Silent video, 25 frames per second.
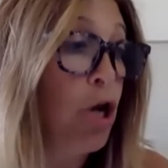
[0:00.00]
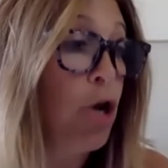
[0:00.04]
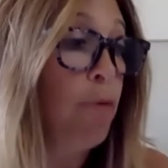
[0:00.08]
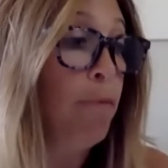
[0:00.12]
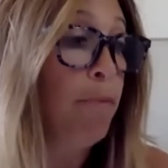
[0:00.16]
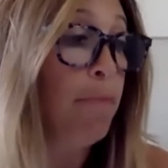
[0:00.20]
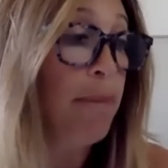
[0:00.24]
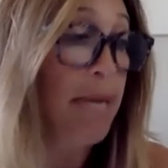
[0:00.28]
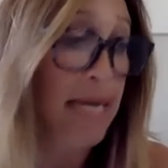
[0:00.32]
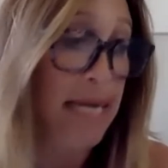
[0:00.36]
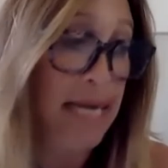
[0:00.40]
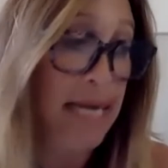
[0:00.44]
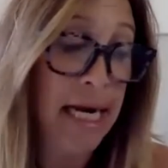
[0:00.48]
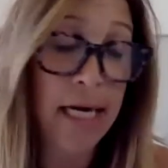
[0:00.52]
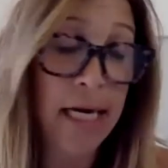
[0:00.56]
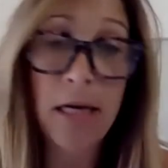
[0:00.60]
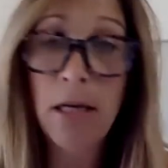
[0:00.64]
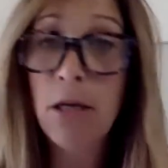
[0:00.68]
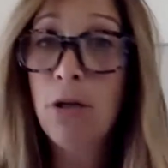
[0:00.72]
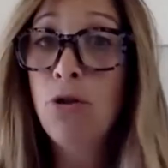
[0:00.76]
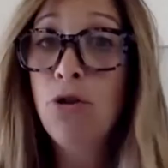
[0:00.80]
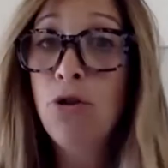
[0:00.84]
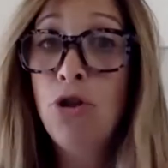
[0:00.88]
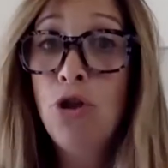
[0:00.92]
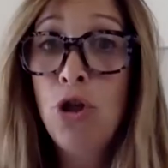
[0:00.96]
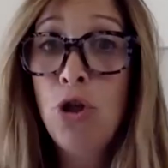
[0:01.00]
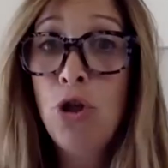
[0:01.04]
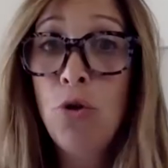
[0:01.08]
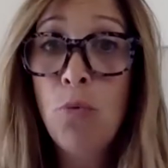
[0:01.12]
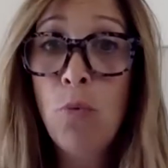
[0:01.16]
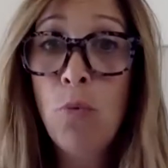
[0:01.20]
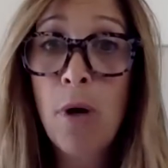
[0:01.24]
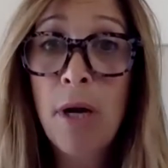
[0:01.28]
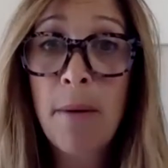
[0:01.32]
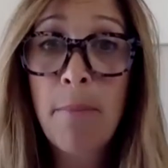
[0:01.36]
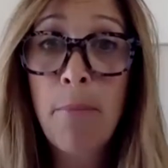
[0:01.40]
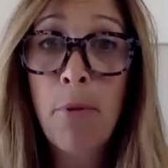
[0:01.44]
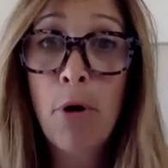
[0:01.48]
Meaning, do you
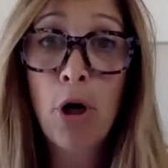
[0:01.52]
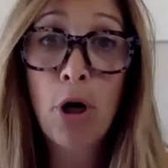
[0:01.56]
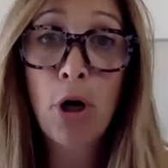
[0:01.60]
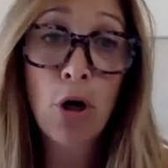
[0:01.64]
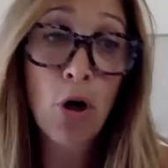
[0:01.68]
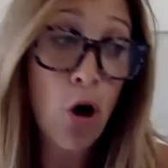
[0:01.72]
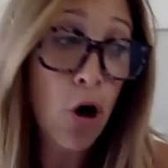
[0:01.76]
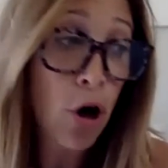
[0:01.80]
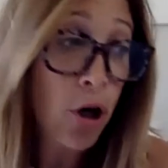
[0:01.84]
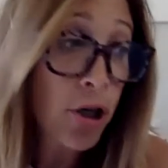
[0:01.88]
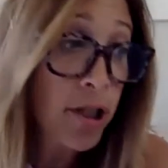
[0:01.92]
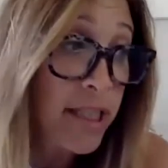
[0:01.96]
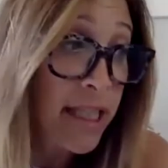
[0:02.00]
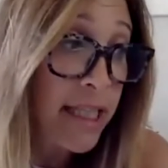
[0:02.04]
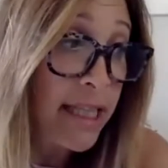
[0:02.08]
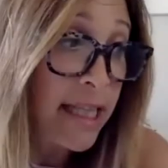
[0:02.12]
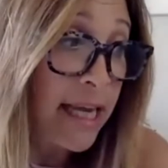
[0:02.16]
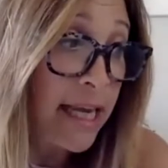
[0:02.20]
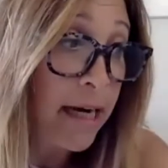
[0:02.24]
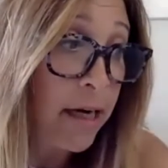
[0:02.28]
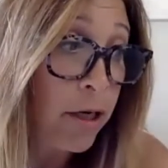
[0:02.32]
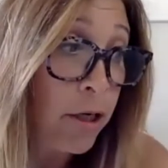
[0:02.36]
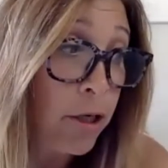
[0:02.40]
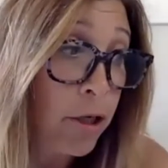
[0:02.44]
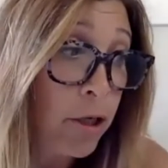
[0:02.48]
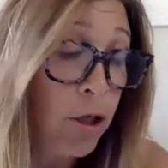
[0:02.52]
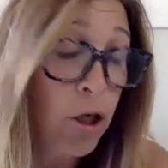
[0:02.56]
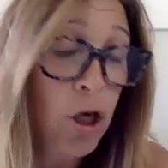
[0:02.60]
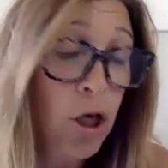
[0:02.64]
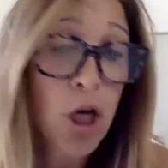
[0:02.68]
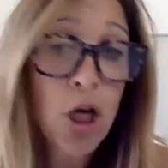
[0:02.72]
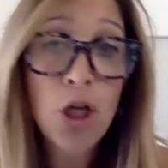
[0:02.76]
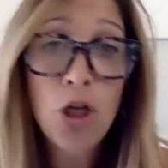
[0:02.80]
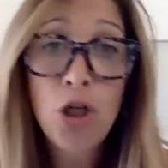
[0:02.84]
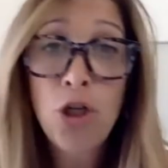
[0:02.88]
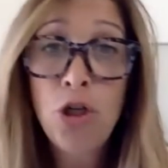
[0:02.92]
want to park cars in there?